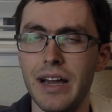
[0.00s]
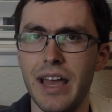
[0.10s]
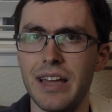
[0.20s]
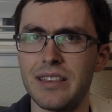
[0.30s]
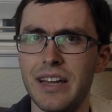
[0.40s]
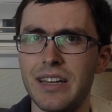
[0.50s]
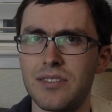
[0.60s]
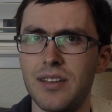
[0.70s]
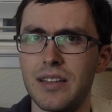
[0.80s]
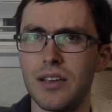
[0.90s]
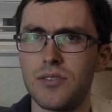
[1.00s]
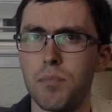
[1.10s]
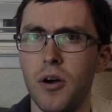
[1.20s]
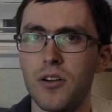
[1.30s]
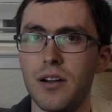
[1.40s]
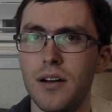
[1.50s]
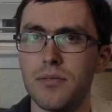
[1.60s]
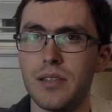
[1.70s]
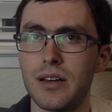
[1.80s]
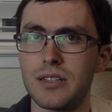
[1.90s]
Again, like I said, that's part
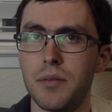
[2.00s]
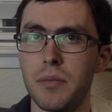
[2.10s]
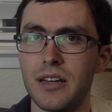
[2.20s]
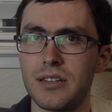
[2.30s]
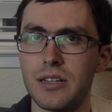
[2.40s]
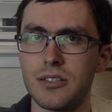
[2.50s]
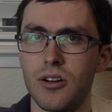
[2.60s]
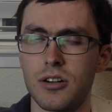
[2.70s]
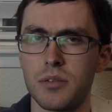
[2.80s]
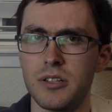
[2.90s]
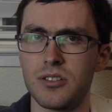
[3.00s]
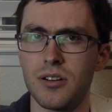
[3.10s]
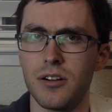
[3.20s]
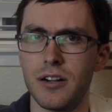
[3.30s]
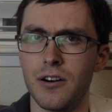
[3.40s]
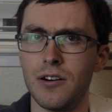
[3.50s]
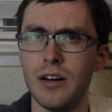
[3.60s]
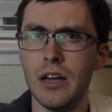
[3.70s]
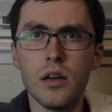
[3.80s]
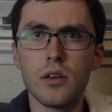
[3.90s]
of the comedically dark material.
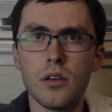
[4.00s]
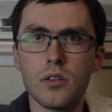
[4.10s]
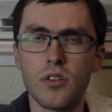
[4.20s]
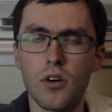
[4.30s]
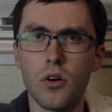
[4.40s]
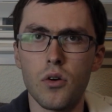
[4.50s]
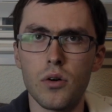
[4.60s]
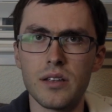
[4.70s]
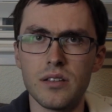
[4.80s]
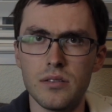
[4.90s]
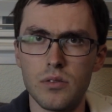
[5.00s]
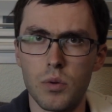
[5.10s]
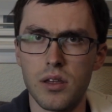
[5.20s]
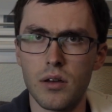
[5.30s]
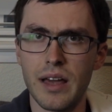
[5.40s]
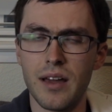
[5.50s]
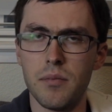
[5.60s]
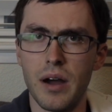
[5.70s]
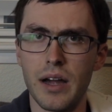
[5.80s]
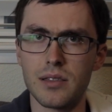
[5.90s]
So, with all that
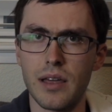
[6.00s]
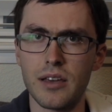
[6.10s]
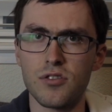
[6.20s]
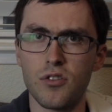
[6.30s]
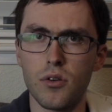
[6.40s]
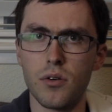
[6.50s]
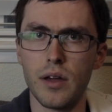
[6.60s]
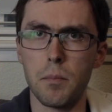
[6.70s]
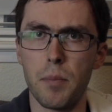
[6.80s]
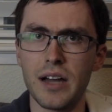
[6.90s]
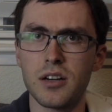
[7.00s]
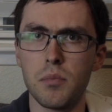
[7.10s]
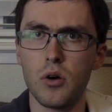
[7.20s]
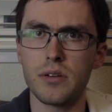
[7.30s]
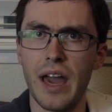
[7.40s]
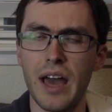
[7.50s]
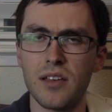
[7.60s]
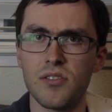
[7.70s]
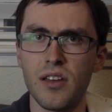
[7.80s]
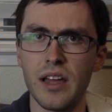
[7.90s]
in mind, thanks to impeccable
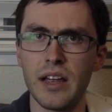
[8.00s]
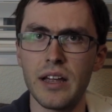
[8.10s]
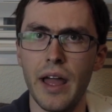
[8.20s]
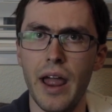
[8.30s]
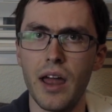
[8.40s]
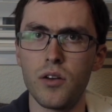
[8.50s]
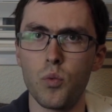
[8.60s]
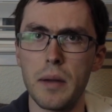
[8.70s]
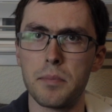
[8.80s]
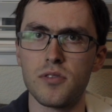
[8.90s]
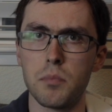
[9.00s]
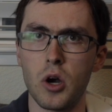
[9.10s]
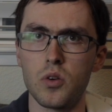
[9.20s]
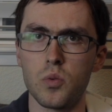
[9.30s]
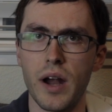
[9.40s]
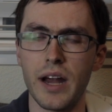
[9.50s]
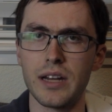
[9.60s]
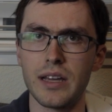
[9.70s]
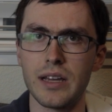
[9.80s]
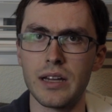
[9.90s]
casting and whip smart
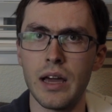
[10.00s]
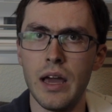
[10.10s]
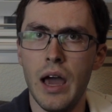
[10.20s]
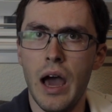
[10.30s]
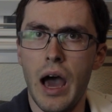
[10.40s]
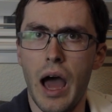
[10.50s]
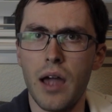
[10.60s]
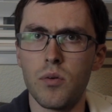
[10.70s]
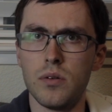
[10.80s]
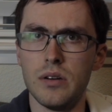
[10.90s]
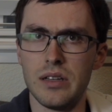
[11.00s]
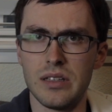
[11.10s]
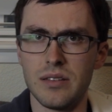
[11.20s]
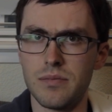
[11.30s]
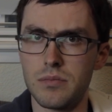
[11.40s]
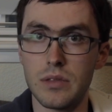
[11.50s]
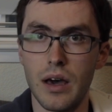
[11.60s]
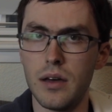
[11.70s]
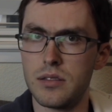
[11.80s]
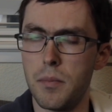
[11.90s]
writing, I. Uh,
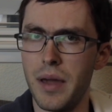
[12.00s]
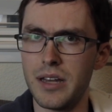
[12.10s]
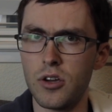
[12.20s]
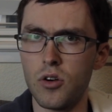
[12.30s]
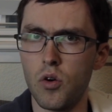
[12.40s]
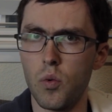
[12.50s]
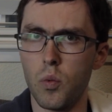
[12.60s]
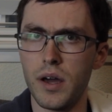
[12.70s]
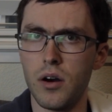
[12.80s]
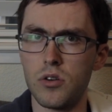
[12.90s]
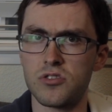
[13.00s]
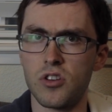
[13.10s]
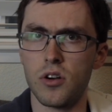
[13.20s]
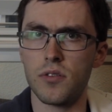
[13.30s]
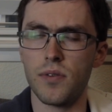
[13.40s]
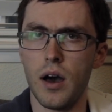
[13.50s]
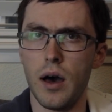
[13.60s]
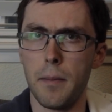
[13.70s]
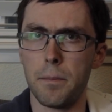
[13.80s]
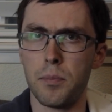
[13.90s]
the the menu will serve
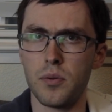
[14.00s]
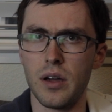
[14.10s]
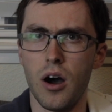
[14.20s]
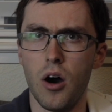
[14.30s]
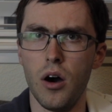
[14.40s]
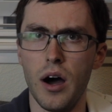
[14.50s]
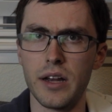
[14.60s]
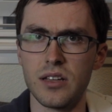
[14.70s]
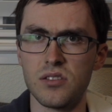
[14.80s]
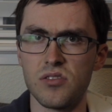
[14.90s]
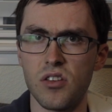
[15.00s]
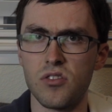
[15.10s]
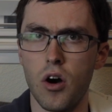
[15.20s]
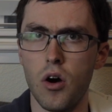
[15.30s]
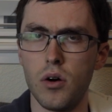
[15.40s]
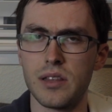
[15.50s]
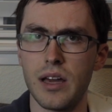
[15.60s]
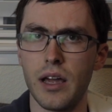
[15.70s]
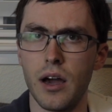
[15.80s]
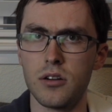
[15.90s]
up all audiences all
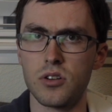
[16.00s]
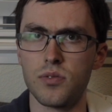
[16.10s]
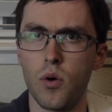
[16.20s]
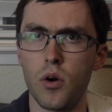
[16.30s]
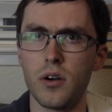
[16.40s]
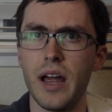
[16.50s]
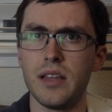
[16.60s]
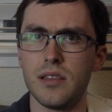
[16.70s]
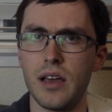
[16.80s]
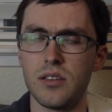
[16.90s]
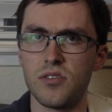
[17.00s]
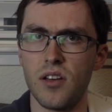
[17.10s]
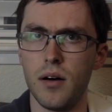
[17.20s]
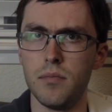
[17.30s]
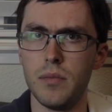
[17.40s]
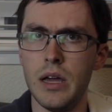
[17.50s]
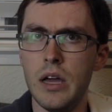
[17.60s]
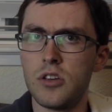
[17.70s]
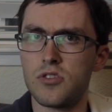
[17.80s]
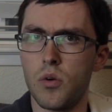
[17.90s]
they hunger for and then some.
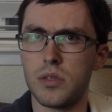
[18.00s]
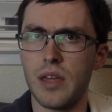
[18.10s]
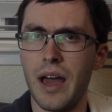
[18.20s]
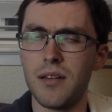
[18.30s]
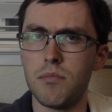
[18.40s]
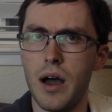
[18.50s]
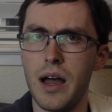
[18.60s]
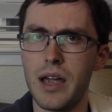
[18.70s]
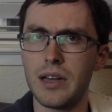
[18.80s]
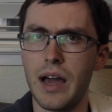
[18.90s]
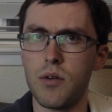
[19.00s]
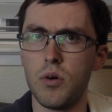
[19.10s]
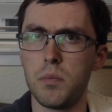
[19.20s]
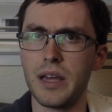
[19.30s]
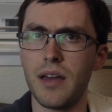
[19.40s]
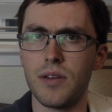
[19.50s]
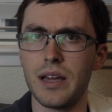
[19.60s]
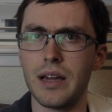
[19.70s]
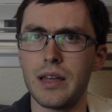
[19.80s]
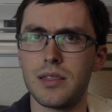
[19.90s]
So with that in mind, I will be
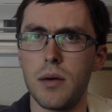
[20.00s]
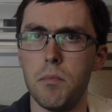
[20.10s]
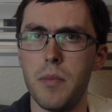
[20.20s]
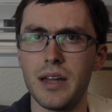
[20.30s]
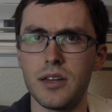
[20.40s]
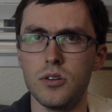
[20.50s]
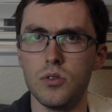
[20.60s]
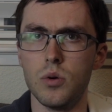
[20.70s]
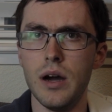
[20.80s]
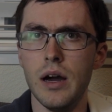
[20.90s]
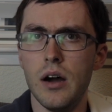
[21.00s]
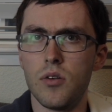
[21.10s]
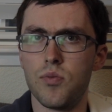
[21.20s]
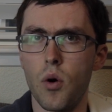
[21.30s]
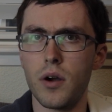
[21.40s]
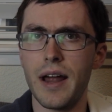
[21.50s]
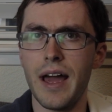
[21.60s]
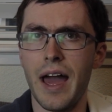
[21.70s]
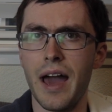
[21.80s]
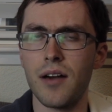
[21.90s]
giving the menu four and
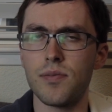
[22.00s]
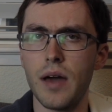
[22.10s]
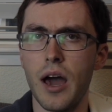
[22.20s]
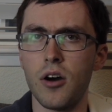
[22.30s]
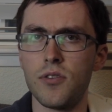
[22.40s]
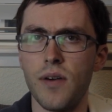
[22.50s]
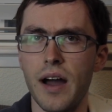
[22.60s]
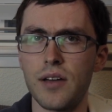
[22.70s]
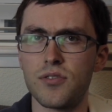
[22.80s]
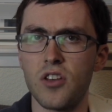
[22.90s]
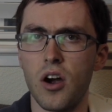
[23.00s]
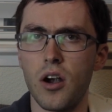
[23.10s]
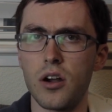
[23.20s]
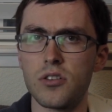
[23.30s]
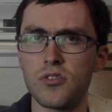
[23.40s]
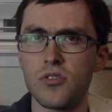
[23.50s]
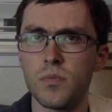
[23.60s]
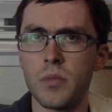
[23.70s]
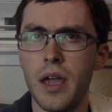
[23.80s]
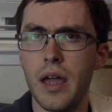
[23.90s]
a half out of five
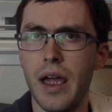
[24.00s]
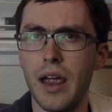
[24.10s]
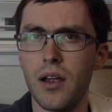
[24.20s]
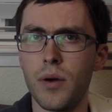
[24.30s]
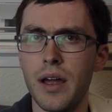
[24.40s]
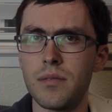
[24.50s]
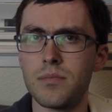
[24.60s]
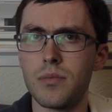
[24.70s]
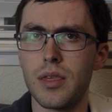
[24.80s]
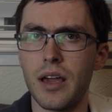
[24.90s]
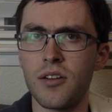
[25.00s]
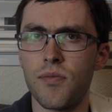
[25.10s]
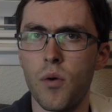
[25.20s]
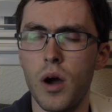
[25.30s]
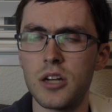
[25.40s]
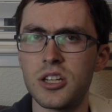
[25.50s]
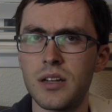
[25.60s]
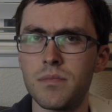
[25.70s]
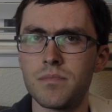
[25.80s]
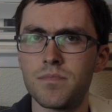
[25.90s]
stars. Anyway, thank you for watching.